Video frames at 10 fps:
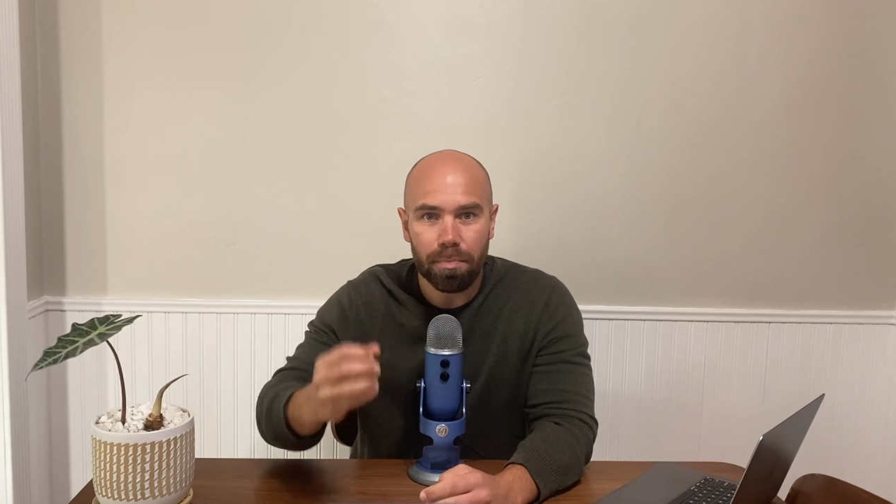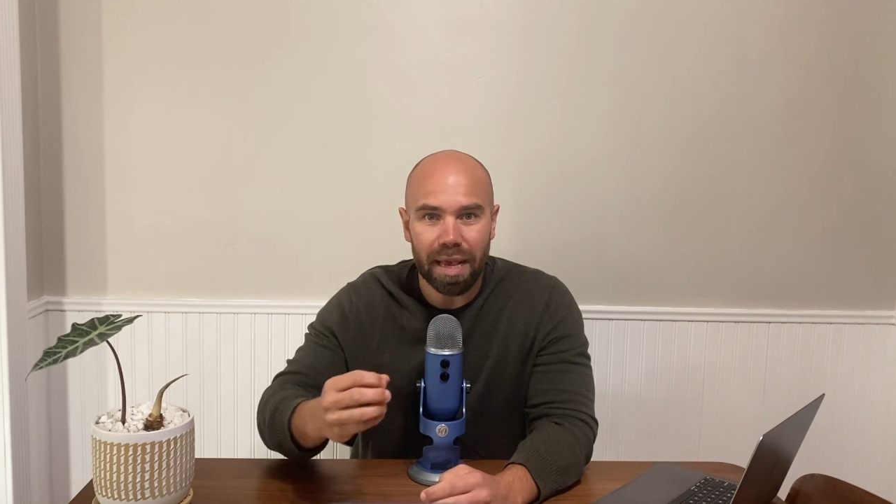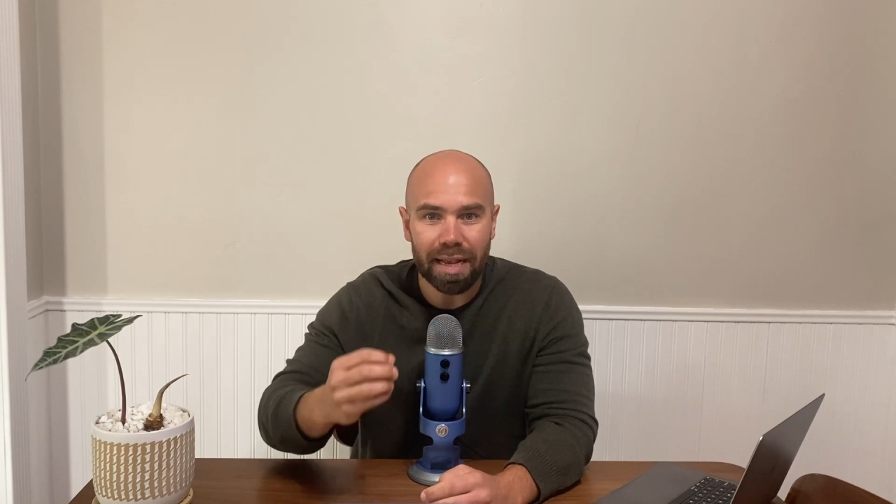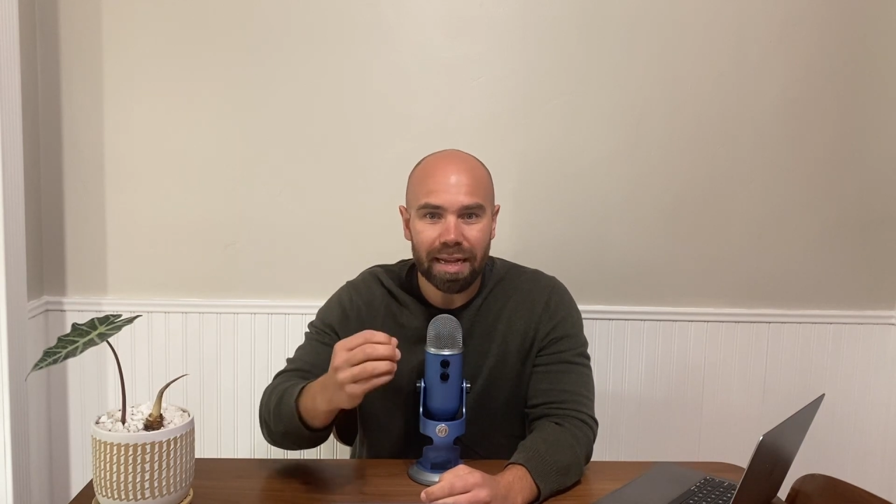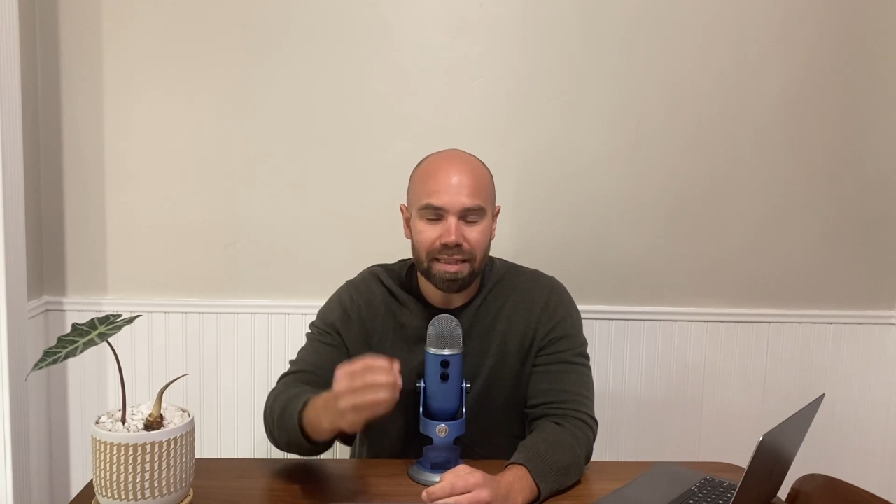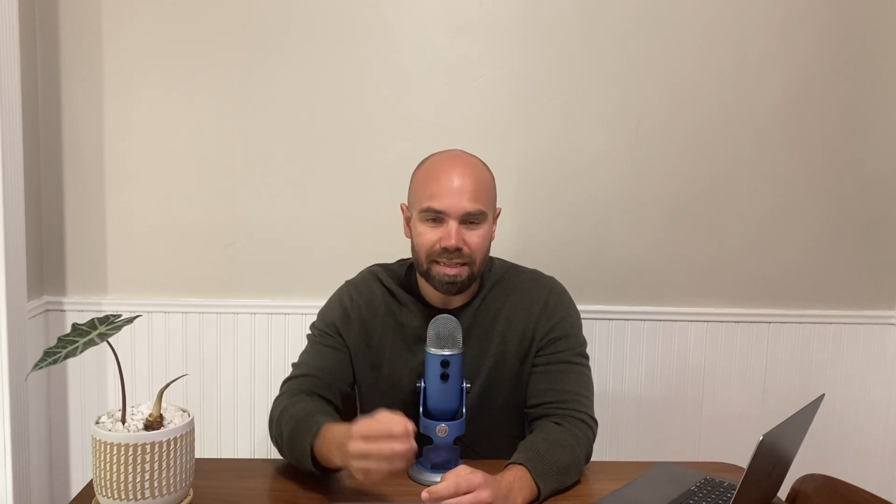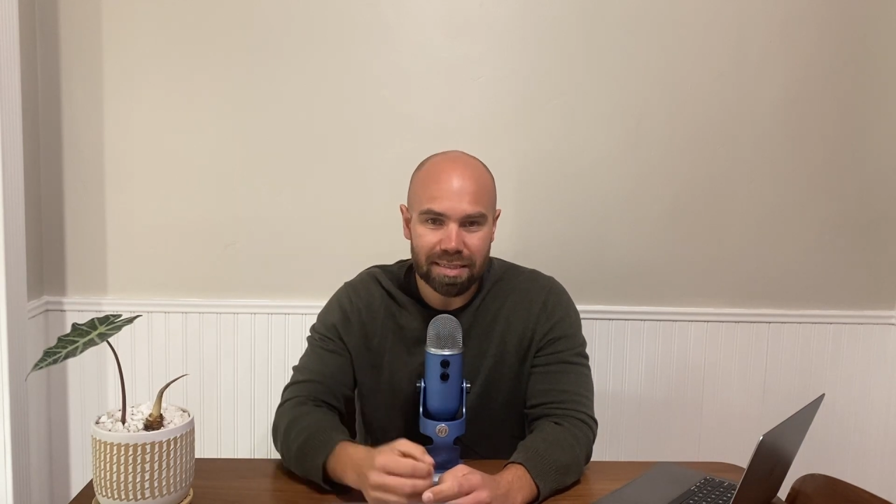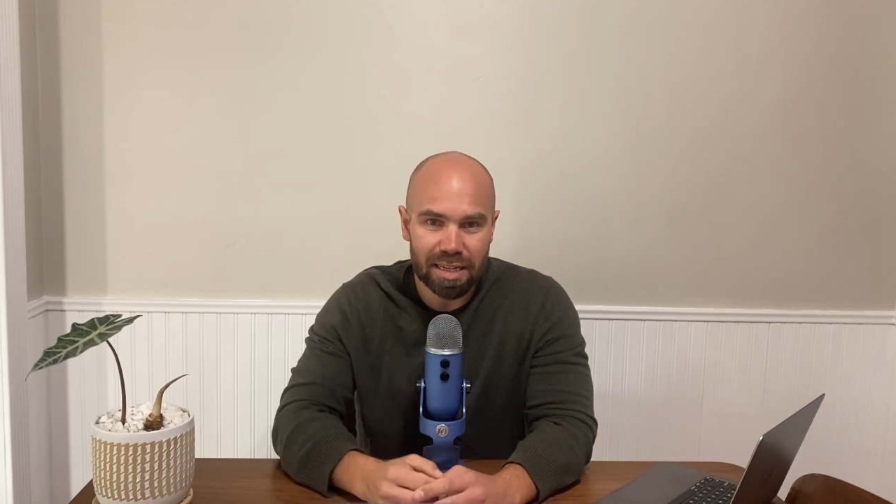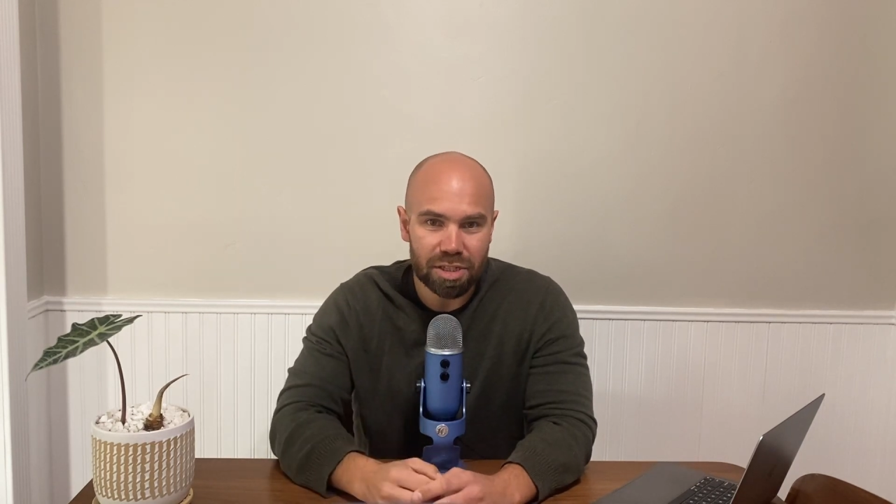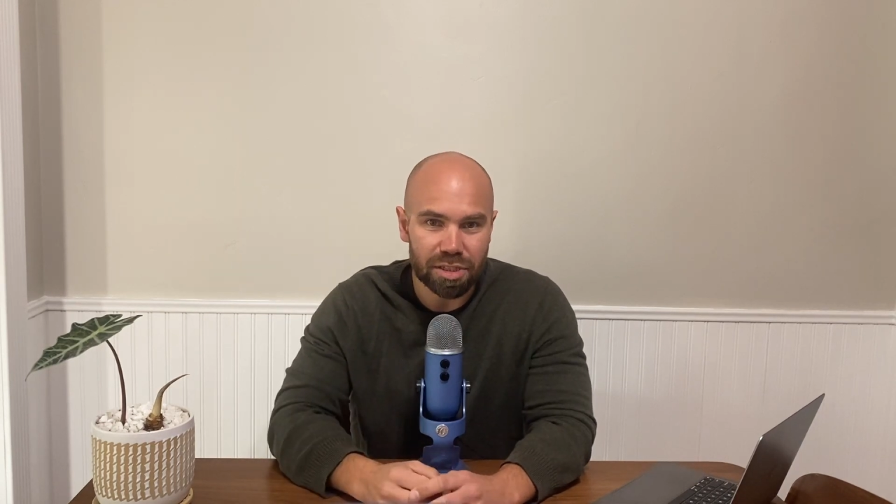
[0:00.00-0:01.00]
make the
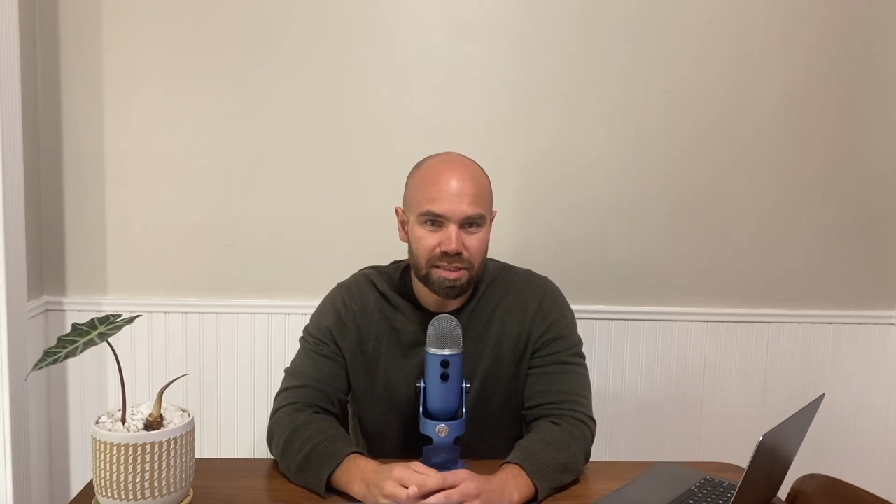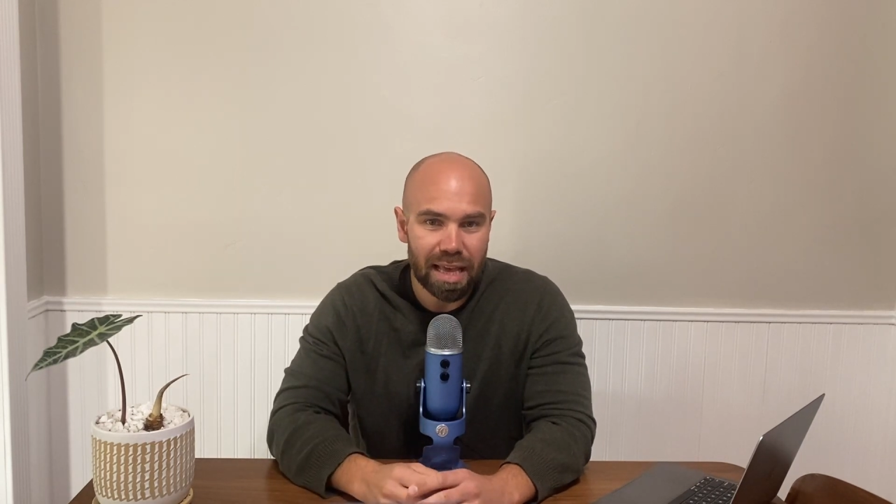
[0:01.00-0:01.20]
decisions